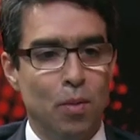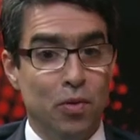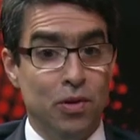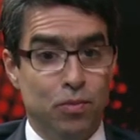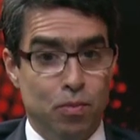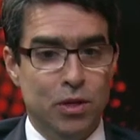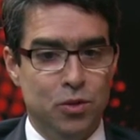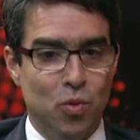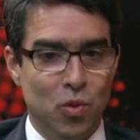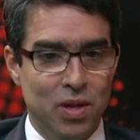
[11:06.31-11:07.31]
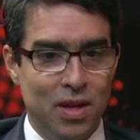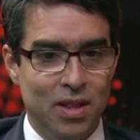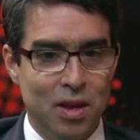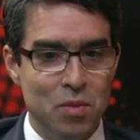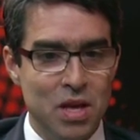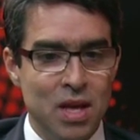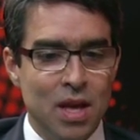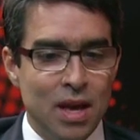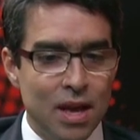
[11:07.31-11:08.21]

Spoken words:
about this much more than me,